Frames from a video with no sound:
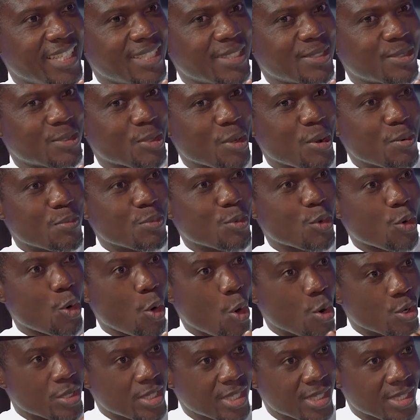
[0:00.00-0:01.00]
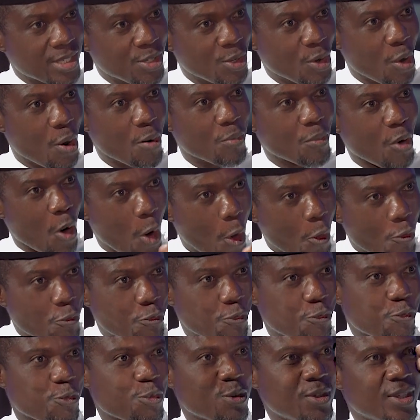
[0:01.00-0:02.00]
some continuum
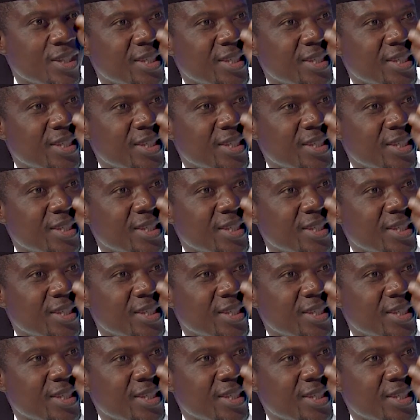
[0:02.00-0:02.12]
of